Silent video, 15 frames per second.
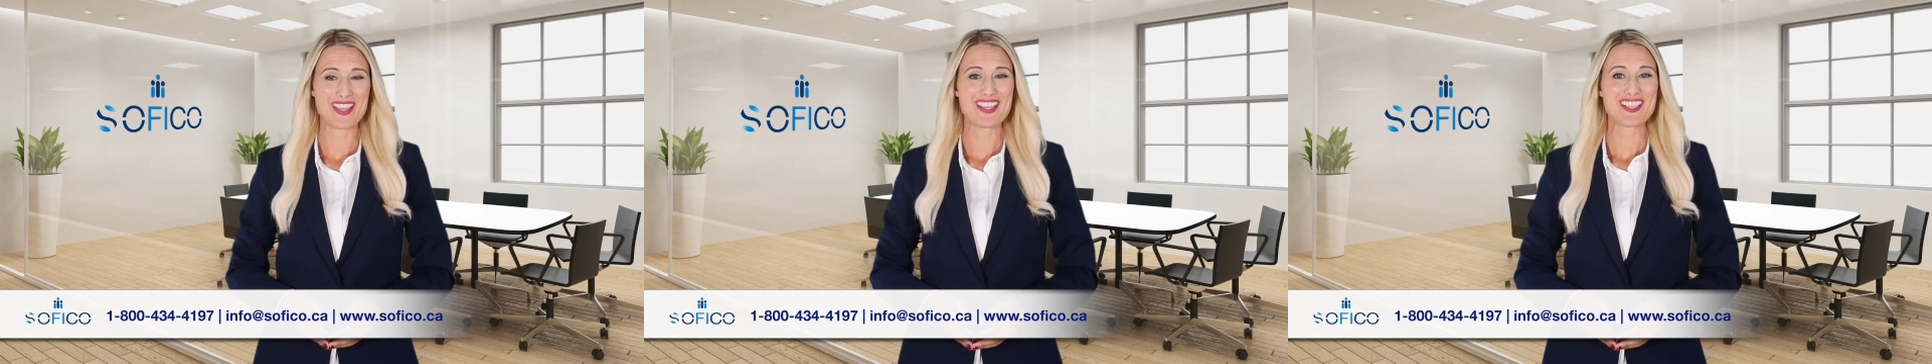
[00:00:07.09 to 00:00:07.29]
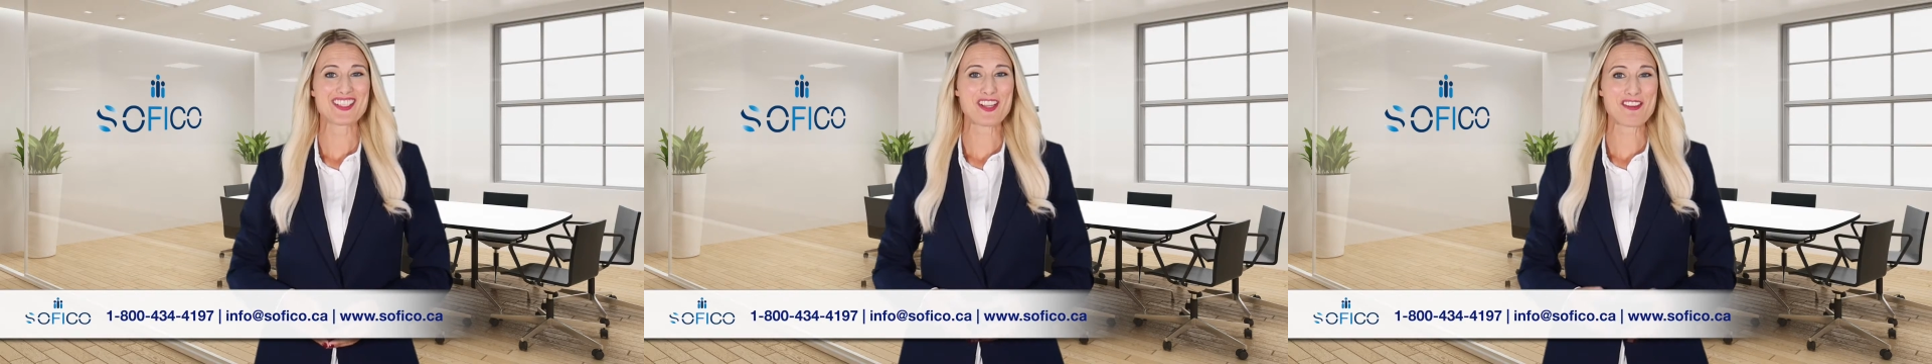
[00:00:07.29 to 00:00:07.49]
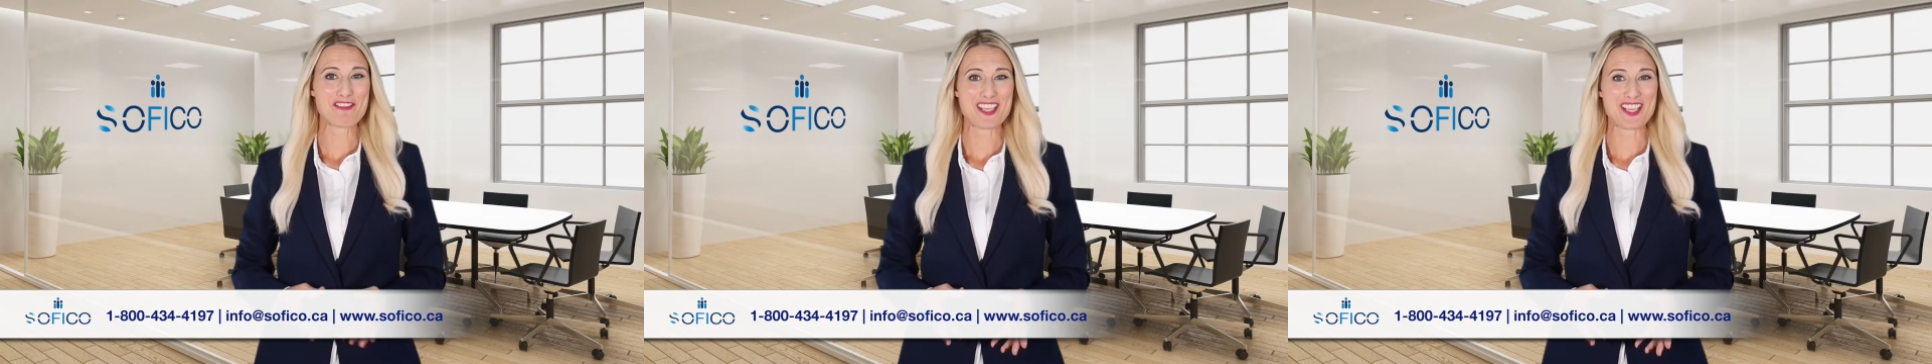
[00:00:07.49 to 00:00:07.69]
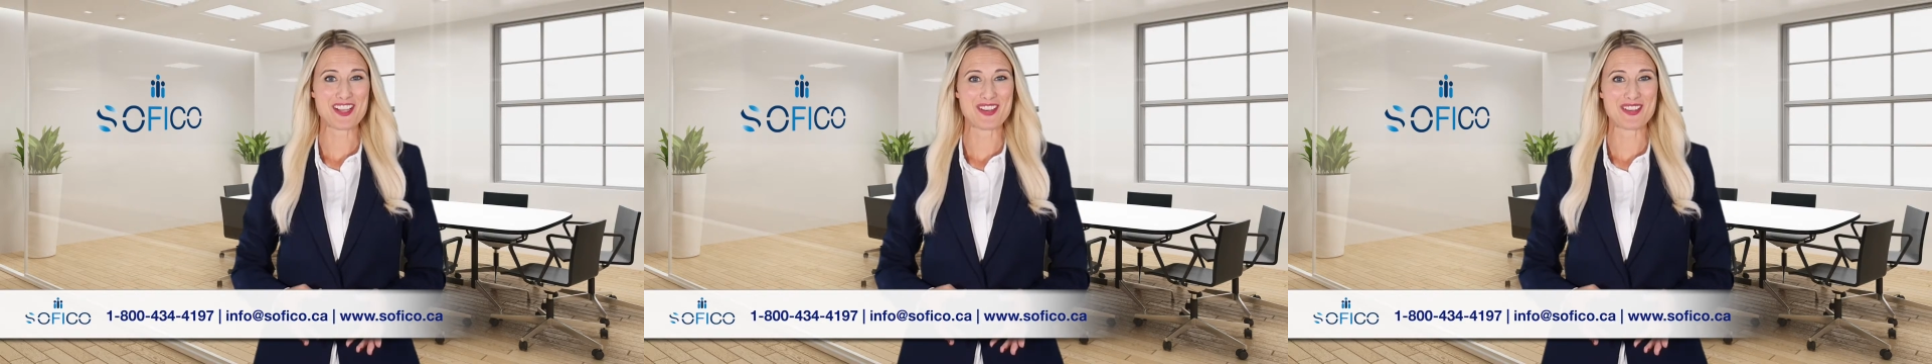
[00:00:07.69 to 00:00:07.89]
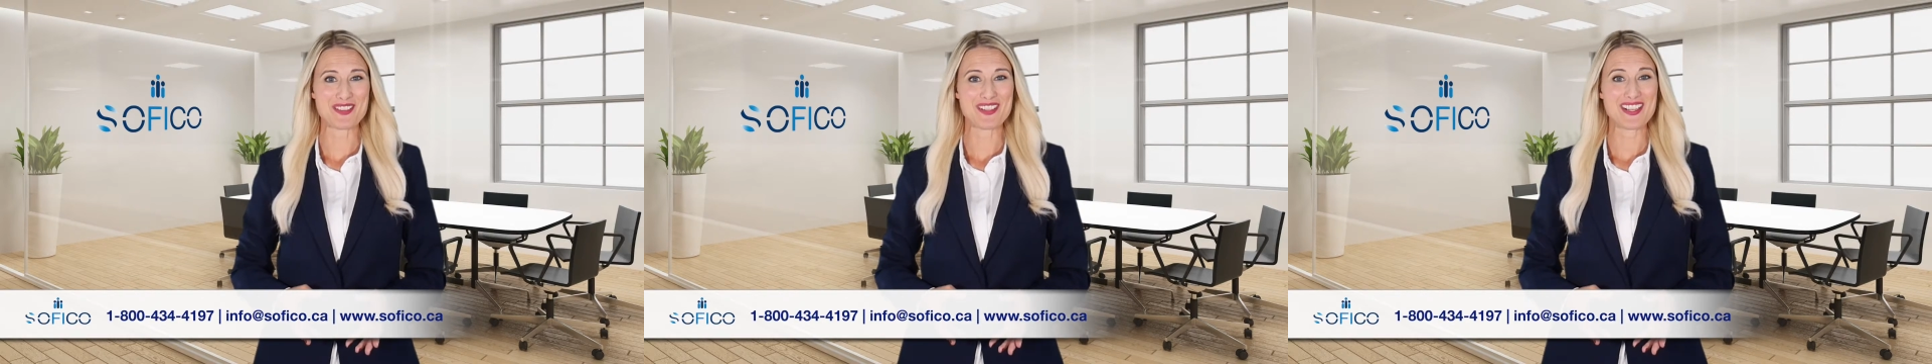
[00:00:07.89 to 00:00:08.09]

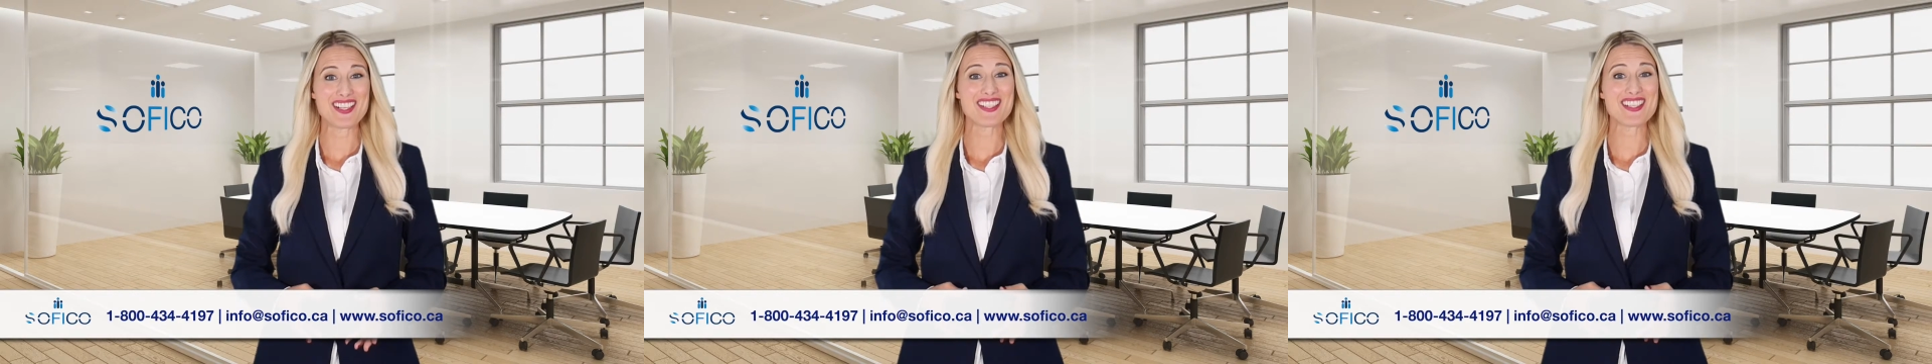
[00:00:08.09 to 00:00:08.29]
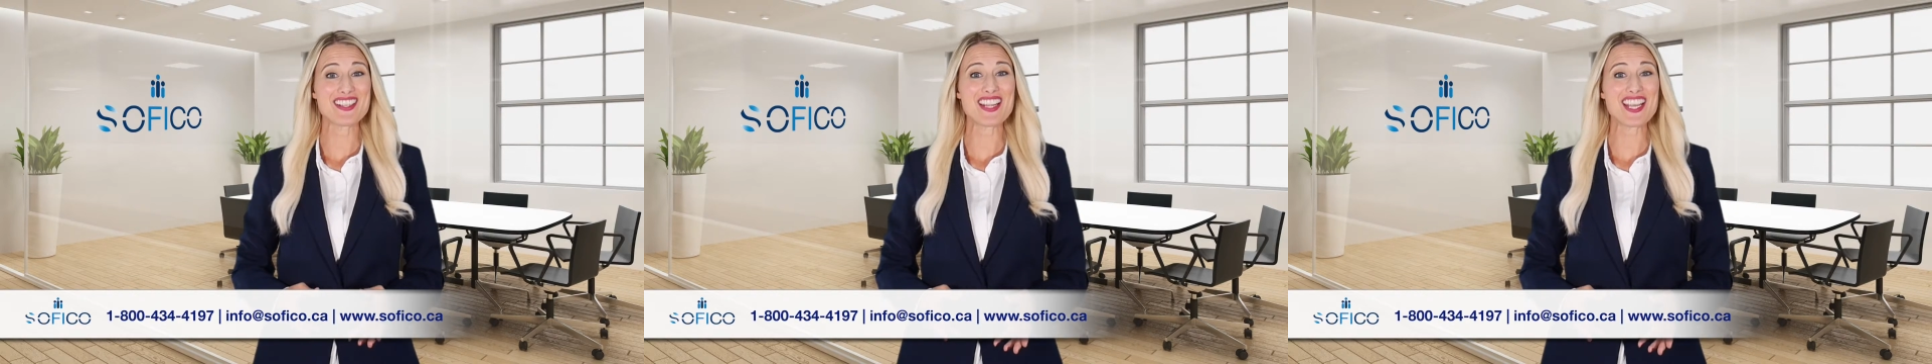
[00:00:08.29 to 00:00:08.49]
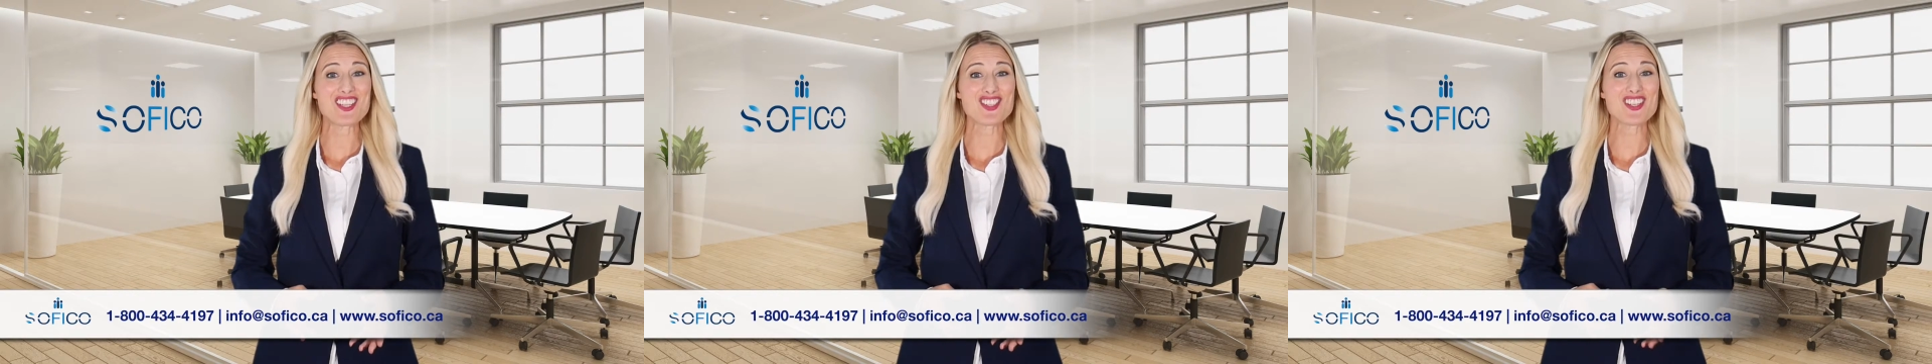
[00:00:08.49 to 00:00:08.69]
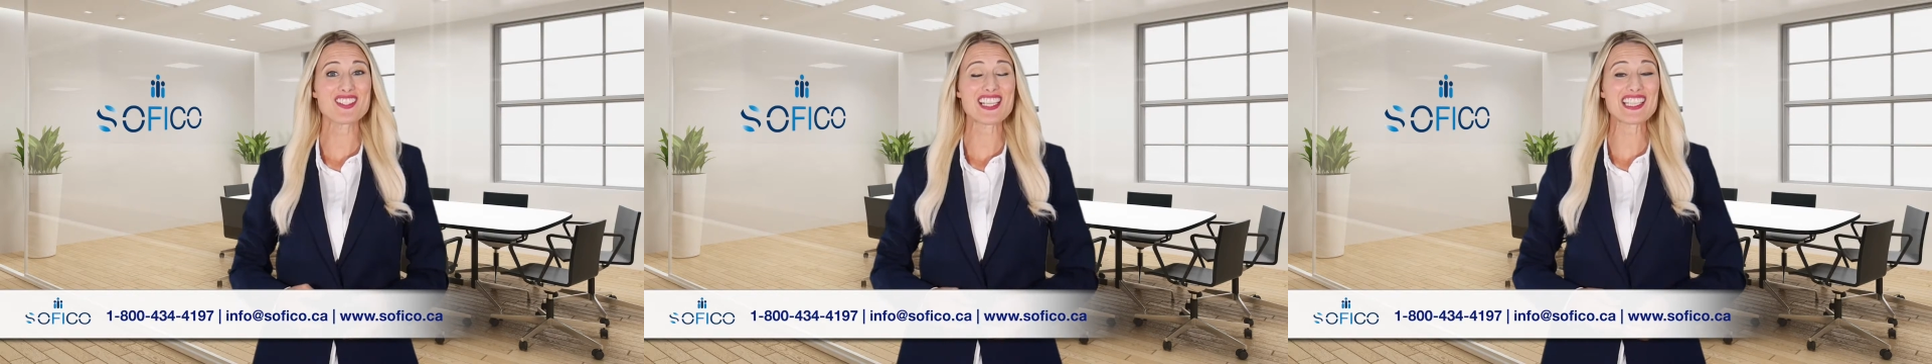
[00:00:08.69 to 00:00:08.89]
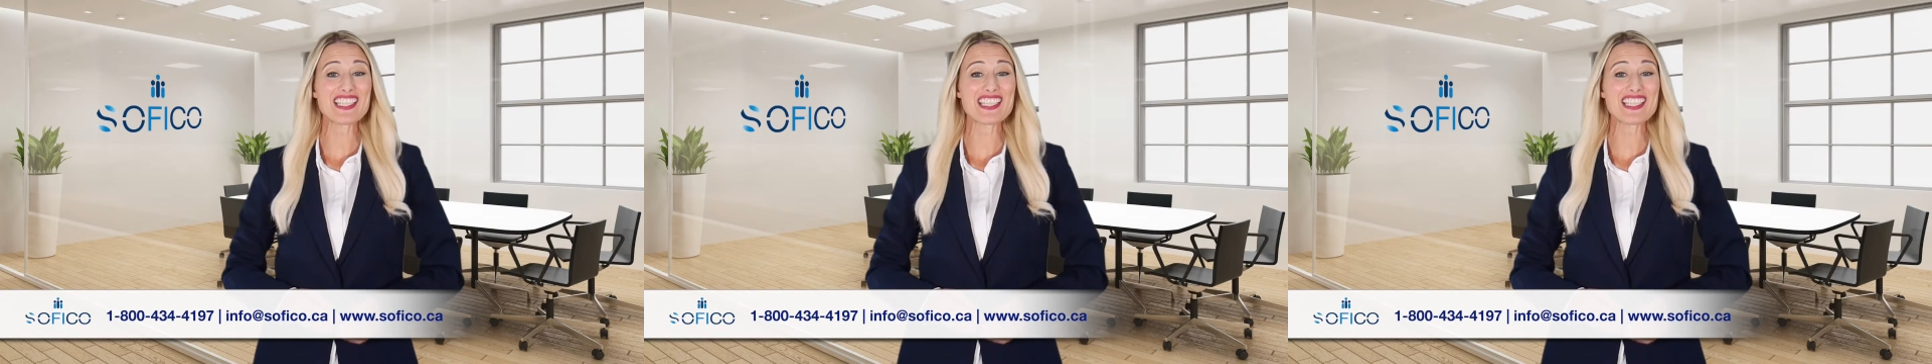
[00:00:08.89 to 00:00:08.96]
Sofico is the nation's